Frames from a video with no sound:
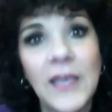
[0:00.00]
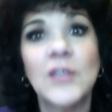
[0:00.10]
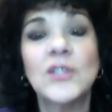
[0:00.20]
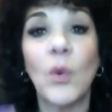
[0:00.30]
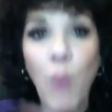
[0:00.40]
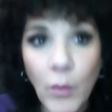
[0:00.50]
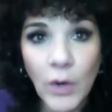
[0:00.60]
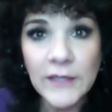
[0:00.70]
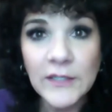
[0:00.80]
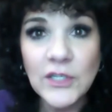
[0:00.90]
So what
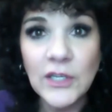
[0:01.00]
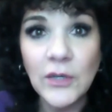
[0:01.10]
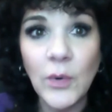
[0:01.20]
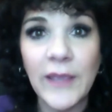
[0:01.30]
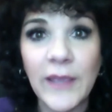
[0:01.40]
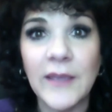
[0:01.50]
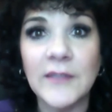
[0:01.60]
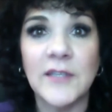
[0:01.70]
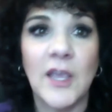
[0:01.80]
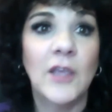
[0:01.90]
we're going to do
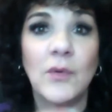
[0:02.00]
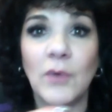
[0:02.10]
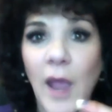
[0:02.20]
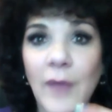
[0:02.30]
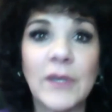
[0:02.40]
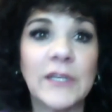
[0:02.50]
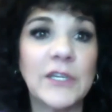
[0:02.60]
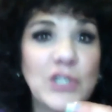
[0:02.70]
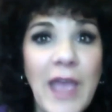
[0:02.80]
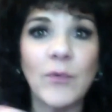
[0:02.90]
is you and I, we're going to
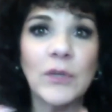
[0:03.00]
chat.